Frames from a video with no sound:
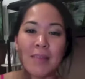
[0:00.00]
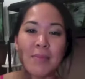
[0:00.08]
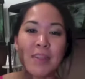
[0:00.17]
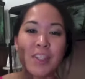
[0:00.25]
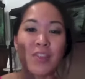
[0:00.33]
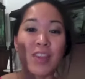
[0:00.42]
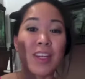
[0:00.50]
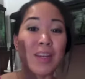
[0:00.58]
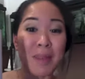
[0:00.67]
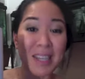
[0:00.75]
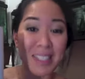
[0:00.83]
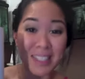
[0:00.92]
me drink
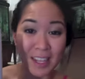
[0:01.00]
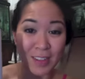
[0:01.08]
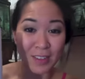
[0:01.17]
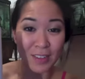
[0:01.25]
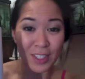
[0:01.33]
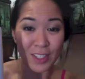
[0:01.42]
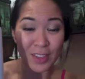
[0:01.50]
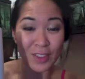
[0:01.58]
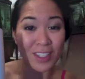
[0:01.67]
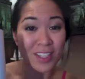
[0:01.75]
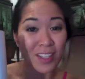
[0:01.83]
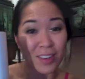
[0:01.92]
myself into
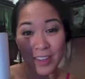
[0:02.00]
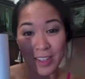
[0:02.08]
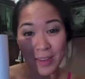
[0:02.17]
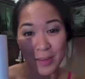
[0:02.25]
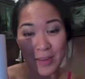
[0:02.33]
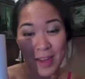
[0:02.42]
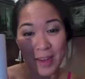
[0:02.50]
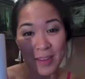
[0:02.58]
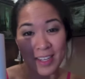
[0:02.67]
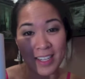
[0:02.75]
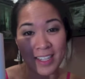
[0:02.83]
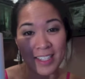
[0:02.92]
delirium now
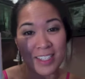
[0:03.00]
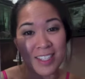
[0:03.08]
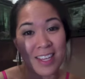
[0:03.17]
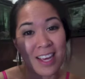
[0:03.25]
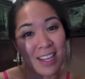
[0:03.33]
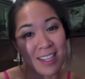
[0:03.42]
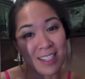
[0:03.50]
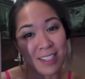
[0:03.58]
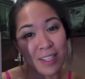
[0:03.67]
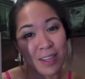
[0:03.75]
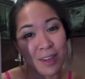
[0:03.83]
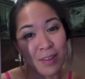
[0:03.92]
that it is the
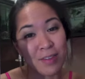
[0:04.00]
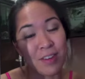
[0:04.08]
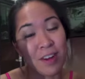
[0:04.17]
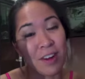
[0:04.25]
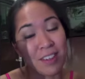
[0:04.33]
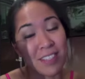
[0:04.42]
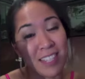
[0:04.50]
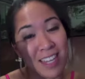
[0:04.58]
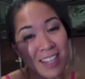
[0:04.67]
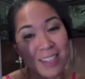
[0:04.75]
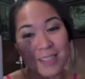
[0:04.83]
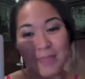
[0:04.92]
end of our day.